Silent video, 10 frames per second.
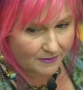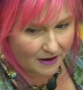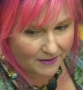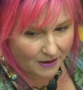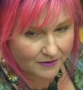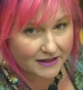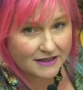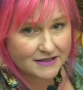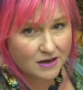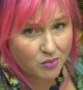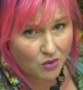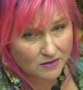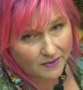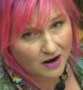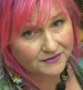pound paper. That's the
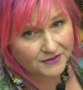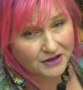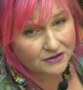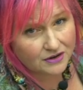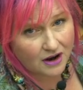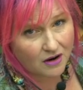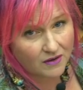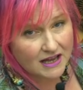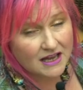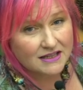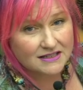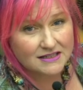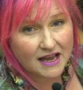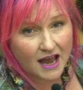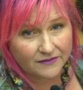important part for you to know. This
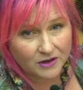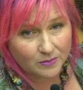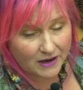is a heavier